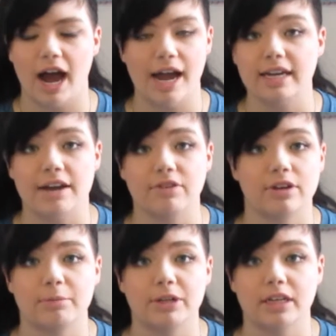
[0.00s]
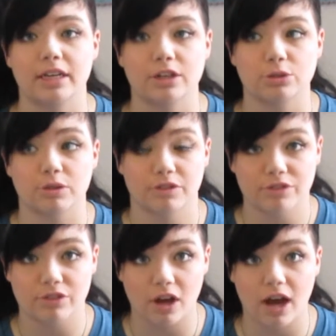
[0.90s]
I never in a million years would have
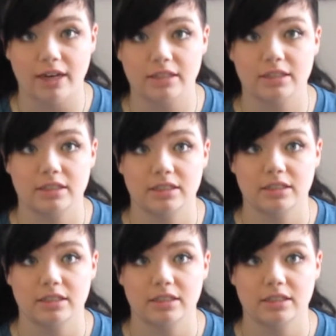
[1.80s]
thought